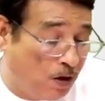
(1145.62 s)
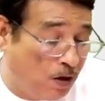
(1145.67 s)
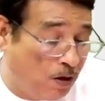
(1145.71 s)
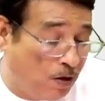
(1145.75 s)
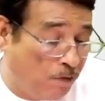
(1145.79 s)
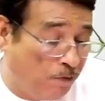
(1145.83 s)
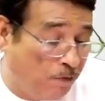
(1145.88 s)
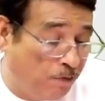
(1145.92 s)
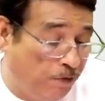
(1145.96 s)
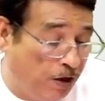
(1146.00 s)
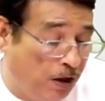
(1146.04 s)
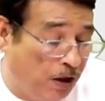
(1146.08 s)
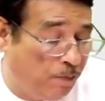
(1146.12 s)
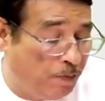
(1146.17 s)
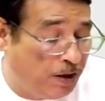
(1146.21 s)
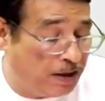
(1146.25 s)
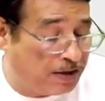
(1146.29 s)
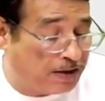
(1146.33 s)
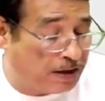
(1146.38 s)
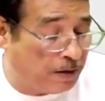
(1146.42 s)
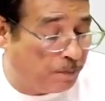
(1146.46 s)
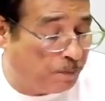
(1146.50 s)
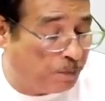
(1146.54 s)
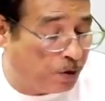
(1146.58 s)
will be
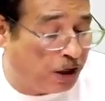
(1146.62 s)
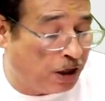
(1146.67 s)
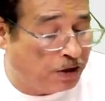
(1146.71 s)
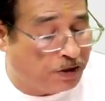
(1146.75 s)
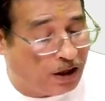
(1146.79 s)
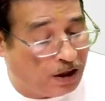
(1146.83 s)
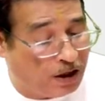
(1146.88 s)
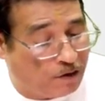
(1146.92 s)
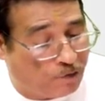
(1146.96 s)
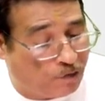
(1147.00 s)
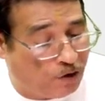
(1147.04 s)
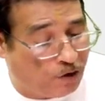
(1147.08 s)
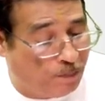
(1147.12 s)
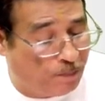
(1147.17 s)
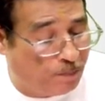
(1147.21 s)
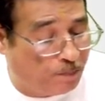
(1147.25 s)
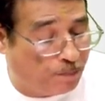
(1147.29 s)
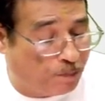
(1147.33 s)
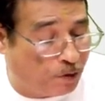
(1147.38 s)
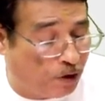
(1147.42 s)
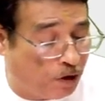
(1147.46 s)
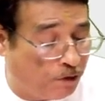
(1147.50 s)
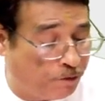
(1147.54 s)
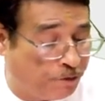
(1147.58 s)
subtracted from
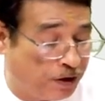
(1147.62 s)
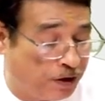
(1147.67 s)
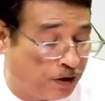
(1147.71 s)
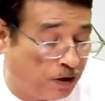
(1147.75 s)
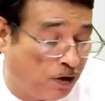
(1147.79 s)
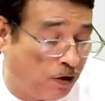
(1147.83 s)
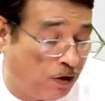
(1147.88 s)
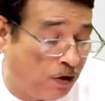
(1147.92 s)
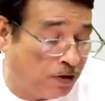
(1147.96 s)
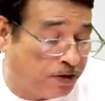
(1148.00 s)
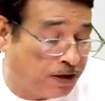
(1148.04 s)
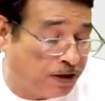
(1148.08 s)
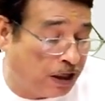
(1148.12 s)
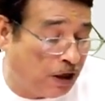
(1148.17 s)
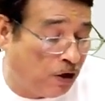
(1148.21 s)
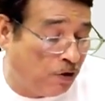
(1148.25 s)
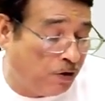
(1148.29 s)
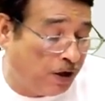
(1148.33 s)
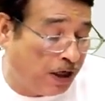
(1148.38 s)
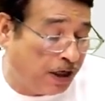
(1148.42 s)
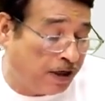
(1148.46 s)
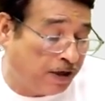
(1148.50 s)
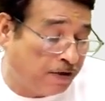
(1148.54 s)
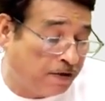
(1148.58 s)
profit and loss account
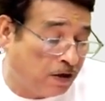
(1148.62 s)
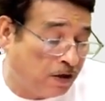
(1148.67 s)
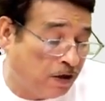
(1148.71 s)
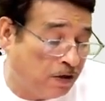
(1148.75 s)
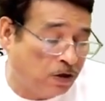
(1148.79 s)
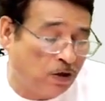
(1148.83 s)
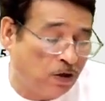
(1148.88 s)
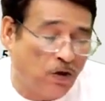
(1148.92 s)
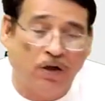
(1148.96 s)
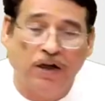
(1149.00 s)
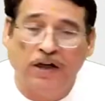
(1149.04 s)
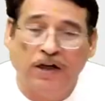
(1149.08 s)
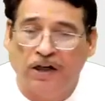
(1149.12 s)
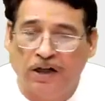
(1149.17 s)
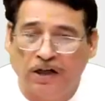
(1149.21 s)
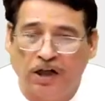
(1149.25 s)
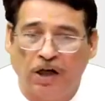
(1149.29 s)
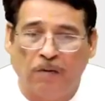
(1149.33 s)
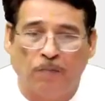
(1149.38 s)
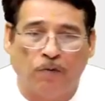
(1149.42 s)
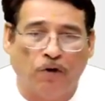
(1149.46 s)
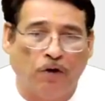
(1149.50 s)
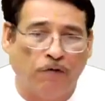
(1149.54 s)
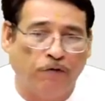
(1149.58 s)
that is
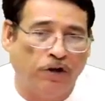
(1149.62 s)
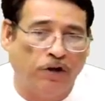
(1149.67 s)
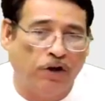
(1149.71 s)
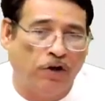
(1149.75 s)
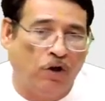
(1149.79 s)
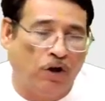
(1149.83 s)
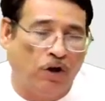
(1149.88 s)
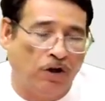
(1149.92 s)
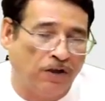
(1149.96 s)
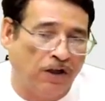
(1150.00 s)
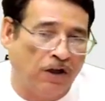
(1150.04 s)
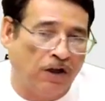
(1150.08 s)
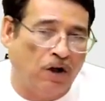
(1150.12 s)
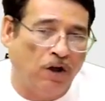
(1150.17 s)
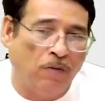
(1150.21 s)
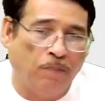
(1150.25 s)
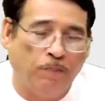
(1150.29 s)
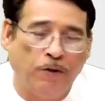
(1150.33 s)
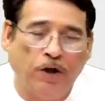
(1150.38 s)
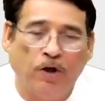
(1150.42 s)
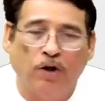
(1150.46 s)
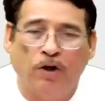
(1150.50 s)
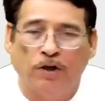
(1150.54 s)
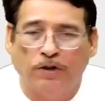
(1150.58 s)
consolidated profit and loss account
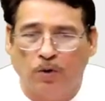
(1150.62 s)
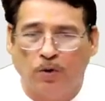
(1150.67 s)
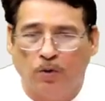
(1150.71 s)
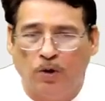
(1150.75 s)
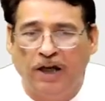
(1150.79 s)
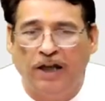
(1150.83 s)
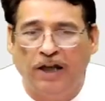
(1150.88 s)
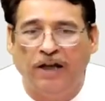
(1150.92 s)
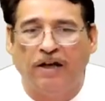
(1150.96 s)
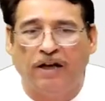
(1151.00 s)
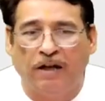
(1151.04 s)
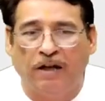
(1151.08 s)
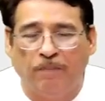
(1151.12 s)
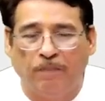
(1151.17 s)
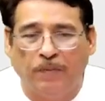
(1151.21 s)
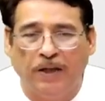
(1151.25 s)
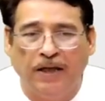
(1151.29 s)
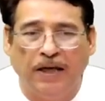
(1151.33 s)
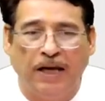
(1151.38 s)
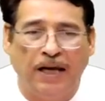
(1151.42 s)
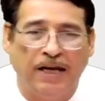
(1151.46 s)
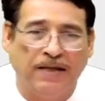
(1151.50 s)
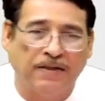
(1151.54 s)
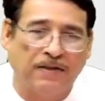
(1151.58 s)
because holding company
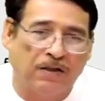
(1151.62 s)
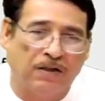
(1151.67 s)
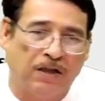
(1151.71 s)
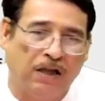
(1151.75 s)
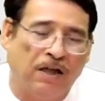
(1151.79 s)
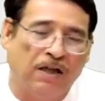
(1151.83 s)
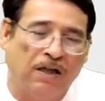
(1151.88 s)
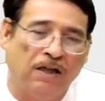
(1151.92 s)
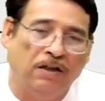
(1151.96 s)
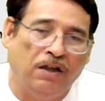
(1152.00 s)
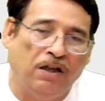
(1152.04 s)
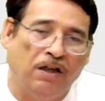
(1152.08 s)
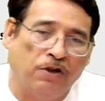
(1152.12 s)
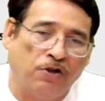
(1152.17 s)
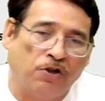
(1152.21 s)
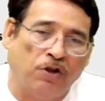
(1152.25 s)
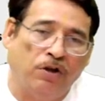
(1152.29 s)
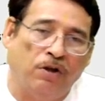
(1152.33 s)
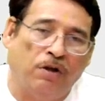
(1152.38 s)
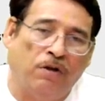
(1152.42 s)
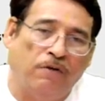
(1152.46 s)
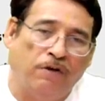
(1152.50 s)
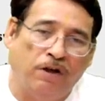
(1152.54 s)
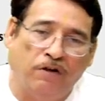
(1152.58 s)
has taken their
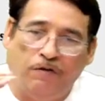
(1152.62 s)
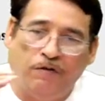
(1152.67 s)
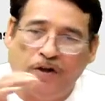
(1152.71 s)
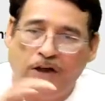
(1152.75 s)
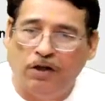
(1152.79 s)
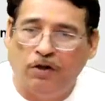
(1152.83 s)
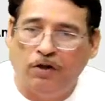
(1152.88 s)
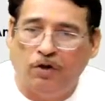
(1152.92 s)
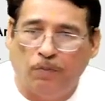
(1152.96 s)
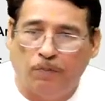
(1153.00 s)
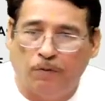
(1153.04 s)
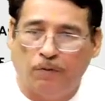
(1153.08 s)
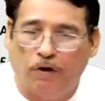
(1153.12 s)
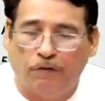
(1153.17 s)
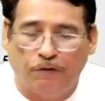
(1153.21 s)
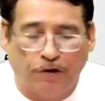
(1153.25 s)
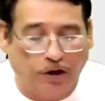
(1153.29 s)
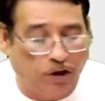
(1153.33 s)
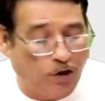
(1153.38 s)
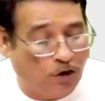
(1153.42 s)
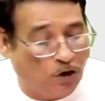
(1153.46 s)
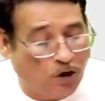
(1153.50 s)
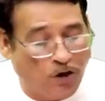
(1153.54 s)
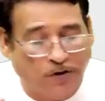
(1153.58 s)
share of dividend to profit
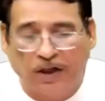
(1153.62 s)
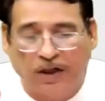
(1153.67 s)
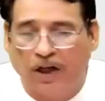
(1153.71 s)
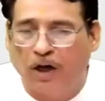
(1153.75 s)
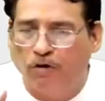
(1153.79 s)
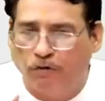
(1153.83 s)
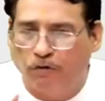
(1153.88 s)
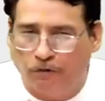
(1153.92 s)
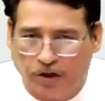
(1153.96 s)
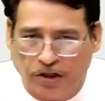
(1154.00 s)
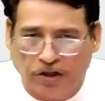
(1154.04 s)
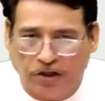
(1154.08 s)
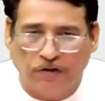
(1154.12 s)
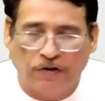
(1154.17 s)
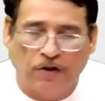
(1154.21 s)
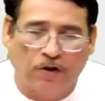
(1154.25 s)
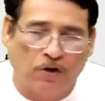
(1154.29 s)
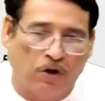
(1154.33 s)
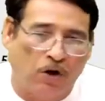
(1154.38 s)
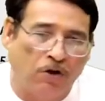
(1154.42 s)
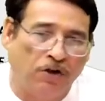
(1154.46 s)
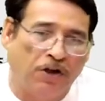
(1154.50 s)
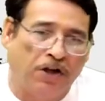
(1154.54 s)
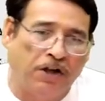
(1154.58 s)
and loss account which is a
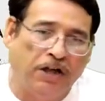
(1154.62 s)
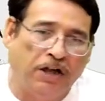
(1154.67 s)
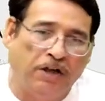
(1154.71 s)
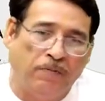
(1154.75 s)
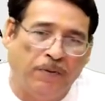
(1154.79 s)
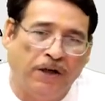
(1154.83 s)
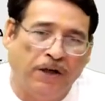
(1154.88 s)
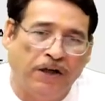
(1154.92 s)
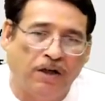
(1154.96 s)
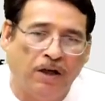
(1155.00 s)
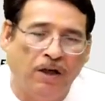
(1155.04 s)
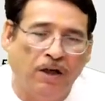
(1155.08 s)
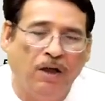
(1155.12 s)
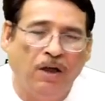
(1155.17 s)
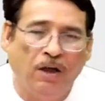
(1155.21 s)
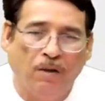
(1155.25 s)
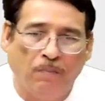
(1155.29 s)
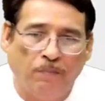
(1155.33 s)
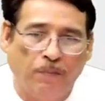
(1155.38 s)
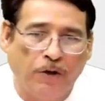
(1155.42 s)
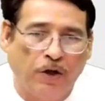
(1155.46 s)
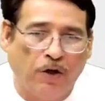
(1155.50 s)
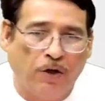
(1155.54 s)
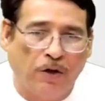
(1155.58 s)
wrong treatment
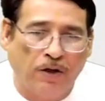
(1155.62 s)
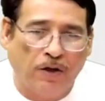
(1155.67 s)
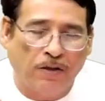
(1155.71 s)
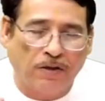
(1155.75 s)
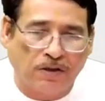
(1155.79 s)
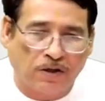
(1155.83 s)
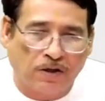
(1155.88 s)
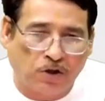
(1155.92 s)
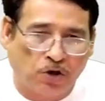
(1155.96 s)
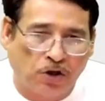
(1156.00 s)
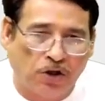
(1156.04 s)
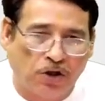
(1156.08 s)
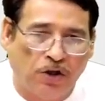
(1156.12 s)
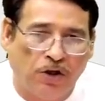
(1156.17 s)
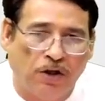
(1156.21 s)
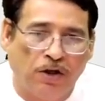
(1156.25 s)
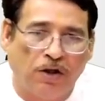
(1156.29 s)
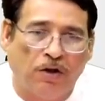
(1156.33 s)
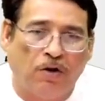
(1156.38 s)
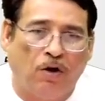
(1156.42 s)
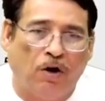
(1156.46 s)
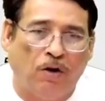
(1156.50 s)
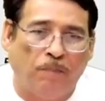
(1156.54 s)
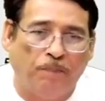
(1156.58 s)
because
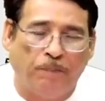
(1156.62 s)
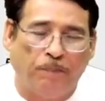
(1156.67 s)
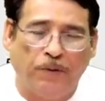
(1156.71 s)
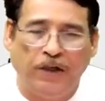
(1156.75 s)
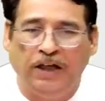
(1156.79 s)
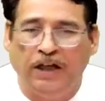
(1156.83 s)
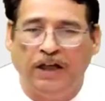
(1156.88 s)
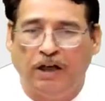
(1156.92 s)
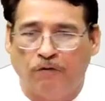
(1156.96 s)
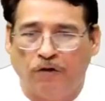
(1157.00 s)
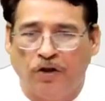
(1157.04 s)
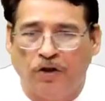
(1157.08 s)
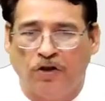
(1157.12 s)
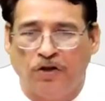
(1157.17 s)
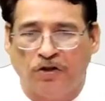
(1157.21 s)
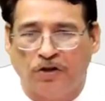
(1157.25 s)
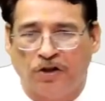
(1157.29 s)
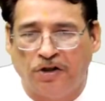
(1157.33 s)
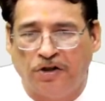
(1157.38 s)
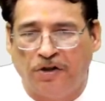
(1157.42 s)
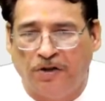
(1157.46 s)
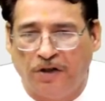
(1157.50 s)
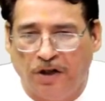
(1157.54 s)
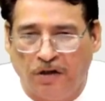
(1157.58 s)
share of
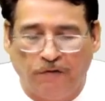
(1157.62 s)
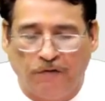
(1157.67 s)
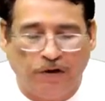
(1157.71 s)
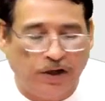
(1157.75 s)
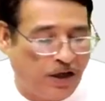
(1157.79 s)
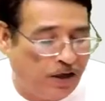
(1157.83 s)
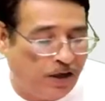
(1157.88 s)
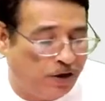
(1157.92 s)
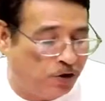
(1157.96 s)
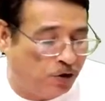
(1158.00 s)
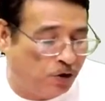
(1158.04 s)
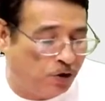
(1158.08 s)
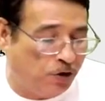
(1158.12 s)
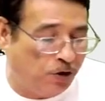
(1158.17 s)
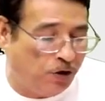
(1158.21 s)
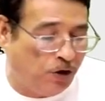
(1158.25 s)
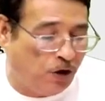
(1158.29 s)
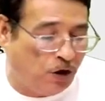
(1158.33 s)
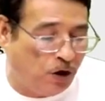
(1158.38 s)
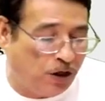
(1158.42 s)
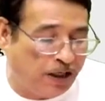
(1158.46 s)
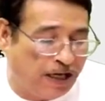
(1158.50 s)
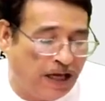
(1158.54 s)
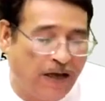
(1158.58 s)
pre-acquisition dividend should
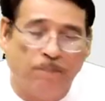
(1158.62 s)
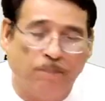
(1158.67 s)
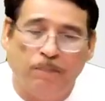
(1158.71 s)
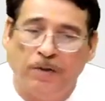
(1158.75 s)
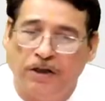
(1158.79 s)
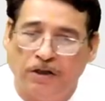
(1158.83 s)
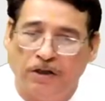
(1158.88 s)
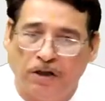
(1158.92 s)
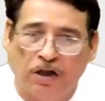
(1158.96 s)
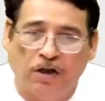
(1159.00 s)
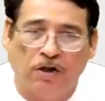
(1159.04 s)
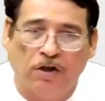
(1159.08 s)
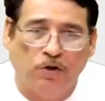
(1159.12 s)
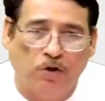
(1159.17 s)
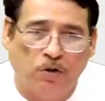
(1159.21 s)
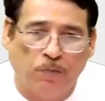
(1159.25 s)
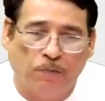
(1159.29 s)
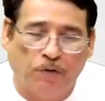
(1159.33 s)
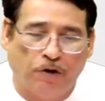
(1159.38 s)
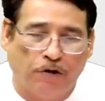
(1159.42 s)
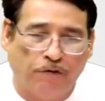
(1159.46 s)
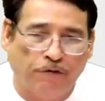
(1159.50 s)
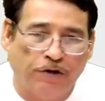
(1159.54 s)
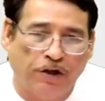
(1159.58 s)
not have been taken to
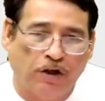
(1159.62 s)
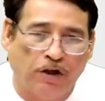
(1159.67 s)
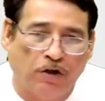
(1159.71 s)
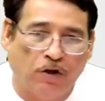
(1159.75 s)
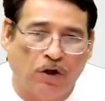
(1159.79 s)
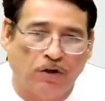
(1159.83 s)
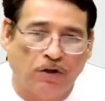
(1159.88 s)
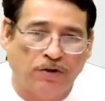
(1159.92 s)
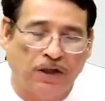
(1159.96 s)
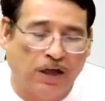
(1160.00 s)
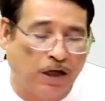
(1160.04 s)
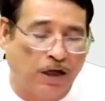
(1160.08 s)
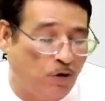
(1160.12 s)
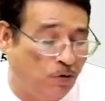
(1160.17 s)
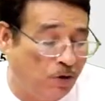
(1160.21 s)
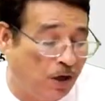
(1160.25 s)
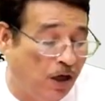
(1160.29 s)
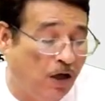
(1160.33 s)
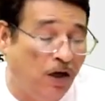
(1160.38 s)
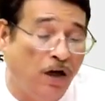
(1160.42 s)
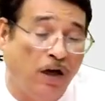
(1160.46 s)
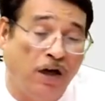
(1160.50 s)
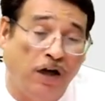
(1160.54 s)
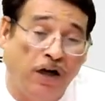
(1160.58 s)
profit and loss account
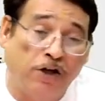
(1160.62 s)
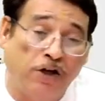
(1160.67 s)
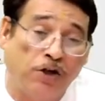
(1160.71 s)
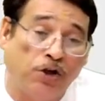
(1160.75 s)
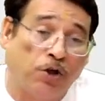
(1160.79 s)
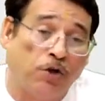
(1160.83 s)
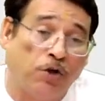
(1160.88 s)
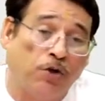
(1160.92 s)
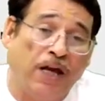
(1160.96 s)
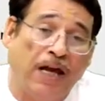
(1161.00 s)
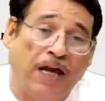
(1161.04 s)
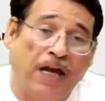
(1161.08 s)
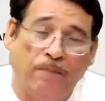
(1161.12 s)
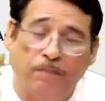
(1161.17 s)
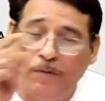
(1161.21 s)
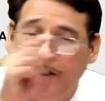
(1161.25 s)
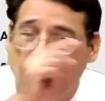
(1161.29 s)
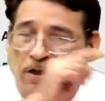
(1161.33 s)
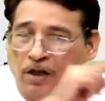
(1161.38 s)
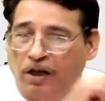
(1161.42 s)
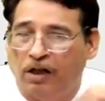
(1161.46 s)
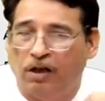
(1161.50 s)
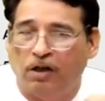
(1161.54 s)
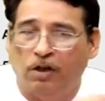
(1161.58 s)
it should have been
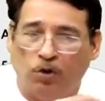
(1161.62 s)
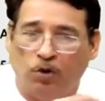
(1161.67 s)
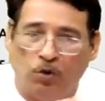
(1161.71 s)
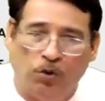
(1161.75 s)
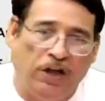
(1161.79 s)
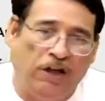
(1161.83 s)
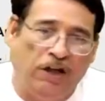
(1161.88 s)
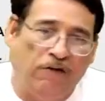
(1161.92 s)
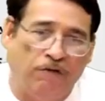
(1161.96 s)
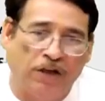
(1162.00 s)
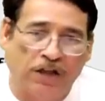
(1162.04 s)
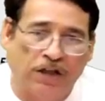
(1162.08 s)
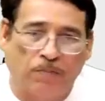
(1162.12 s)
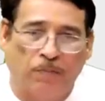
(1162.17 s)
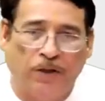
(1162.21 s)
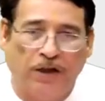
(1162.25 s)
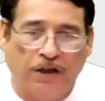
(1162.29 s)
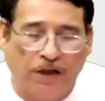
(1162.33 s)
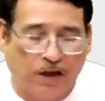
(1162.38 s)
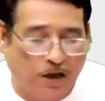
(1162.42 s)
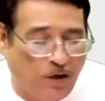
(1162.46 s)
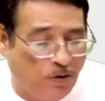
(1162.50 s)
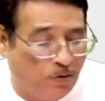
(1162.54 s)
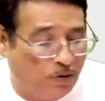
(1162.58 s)
taken to investment
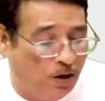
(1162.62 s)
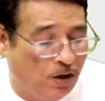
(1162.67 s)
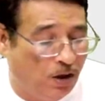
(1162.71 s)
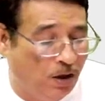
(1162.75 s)
account